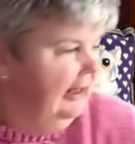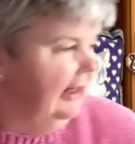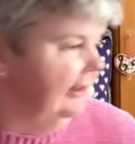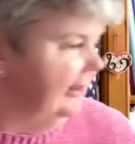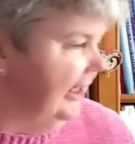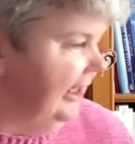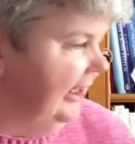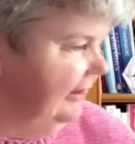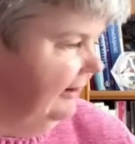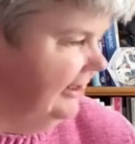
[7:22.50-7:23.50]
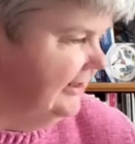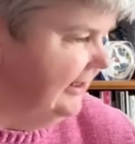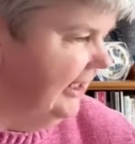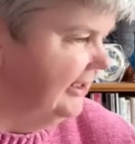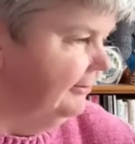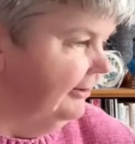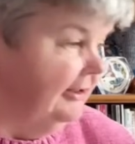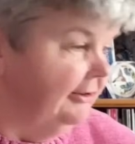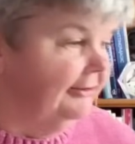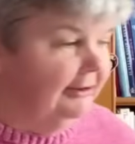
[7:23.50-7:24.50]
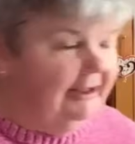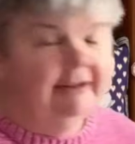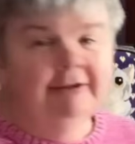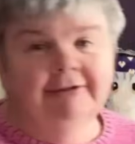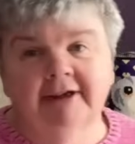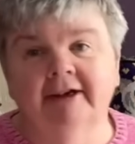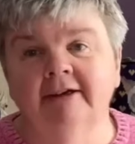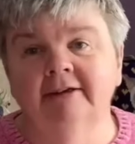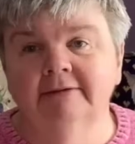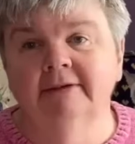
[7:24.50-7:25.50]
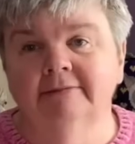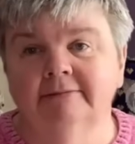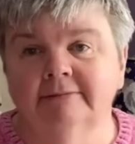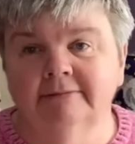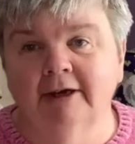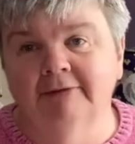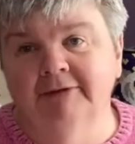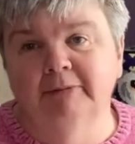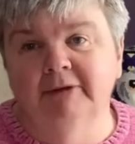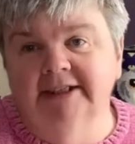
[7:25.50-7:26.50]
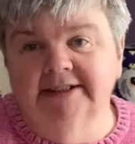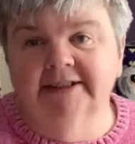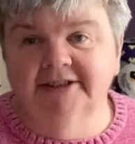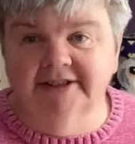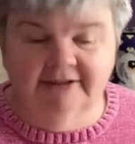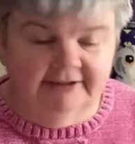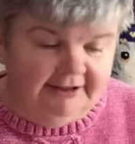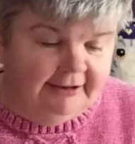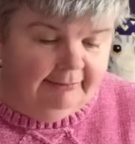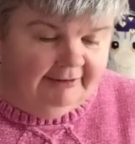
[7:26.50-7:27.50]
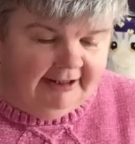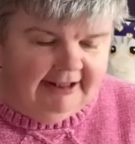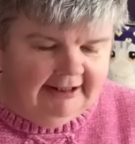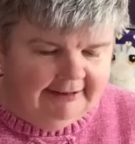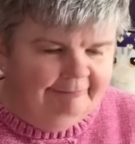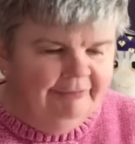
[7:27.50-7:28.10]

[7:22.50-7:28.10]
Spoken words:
And then this next one, another copy break stitches on Zoom thing.